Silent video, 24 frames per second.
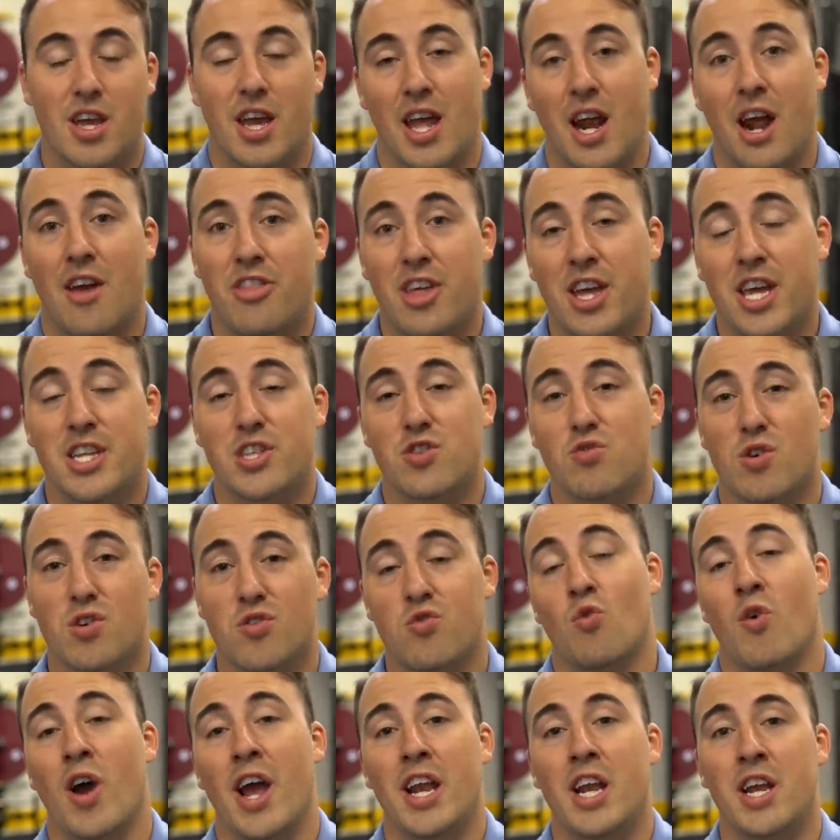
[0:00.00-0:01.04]
And I think it's
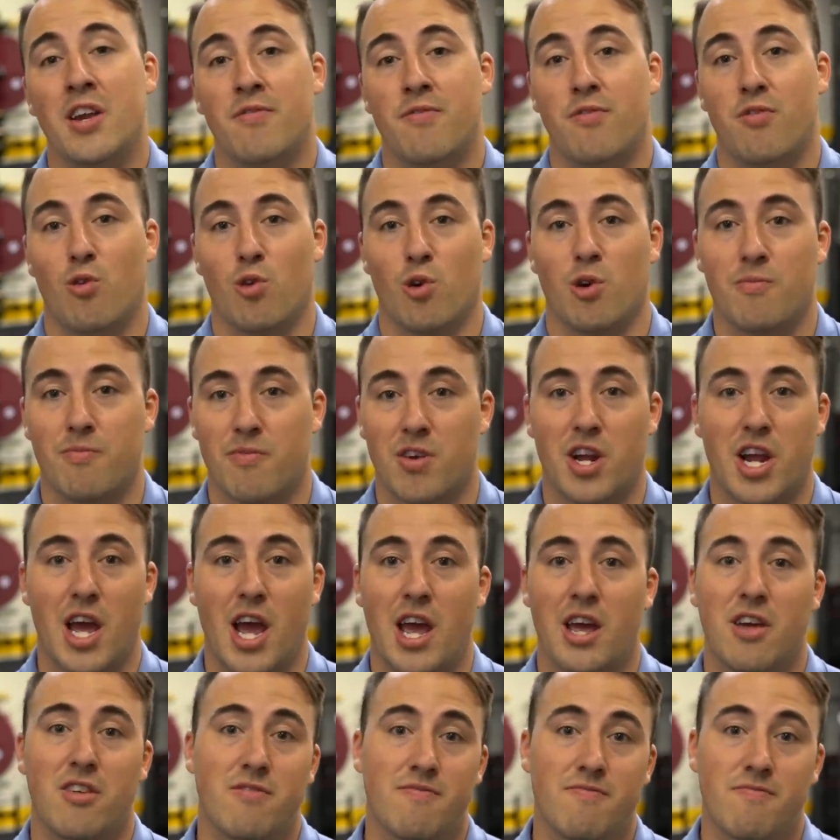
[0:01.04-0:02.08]
worth waiting for,
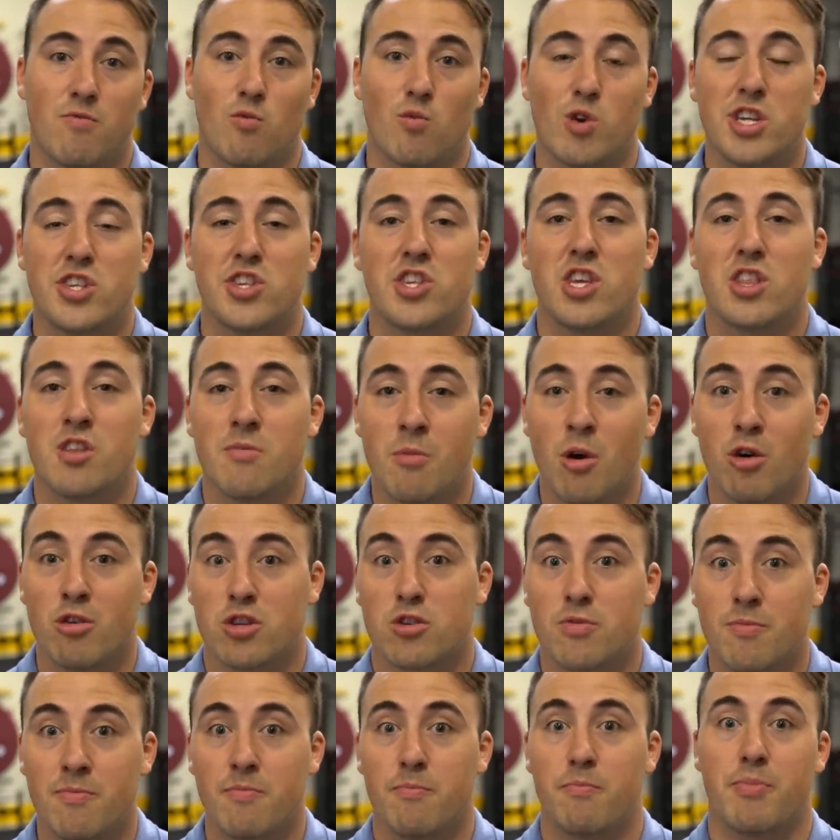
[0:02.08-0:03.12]
okay? We see the
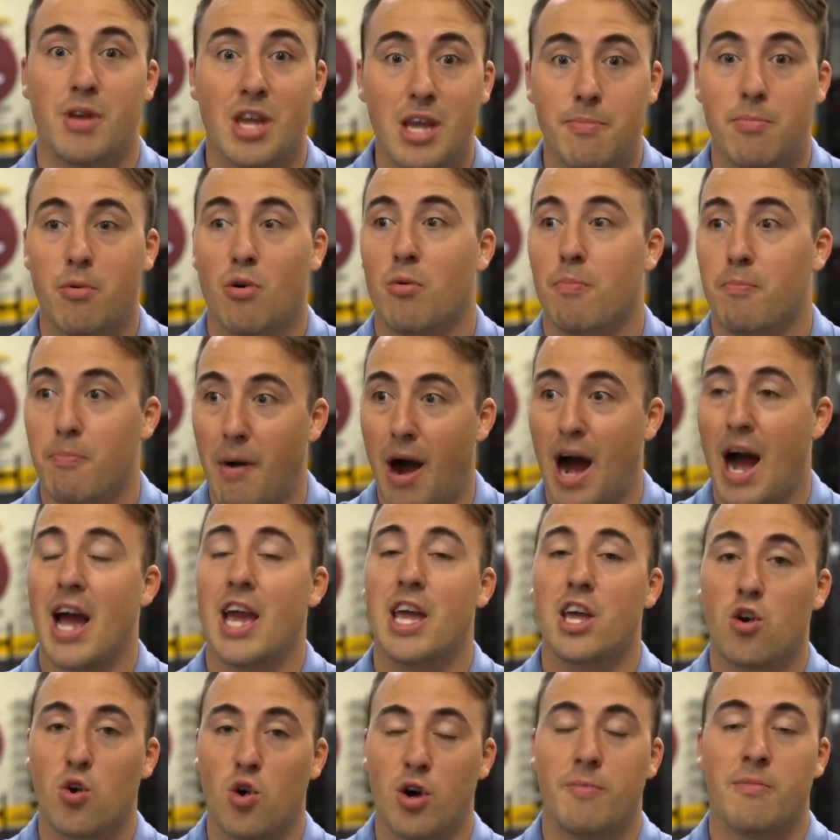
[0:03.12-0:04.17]
most people buy
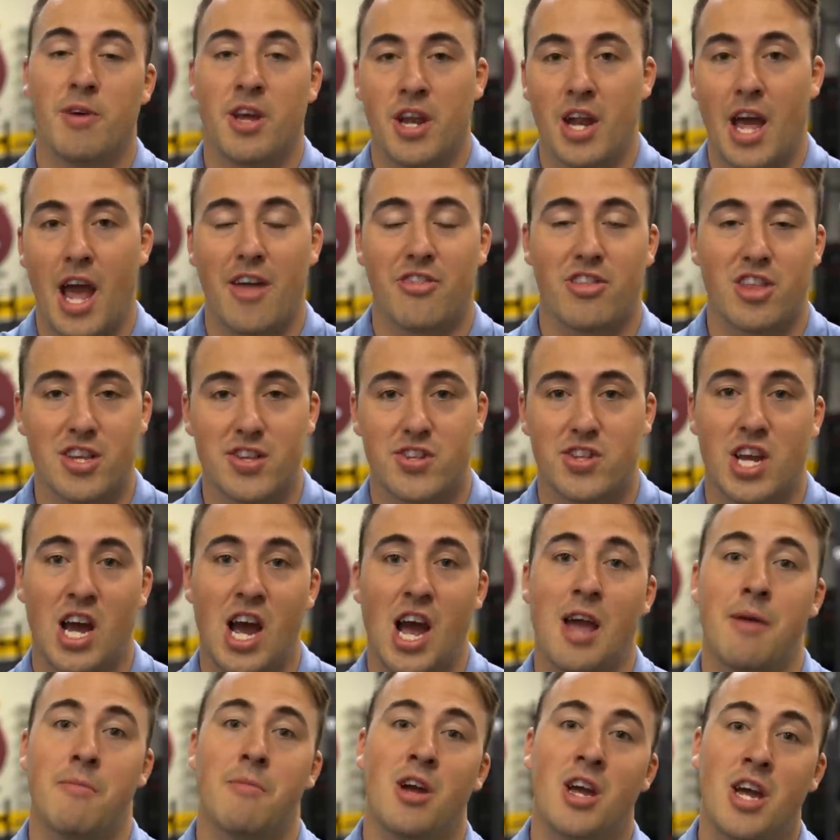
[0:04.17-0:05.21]
equipment at this
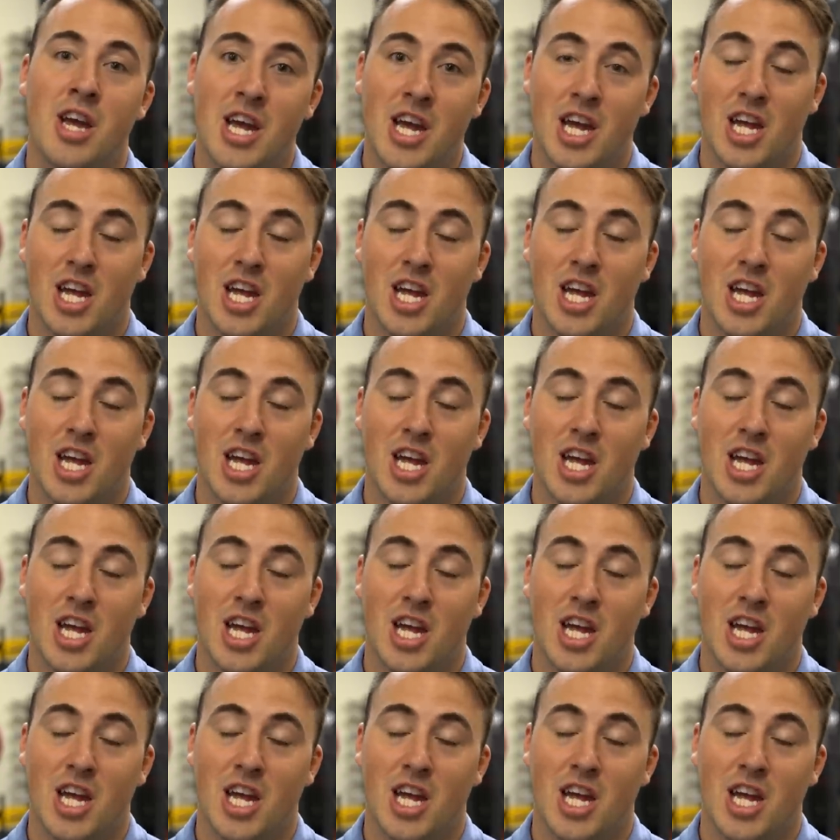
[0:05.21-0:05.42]
time.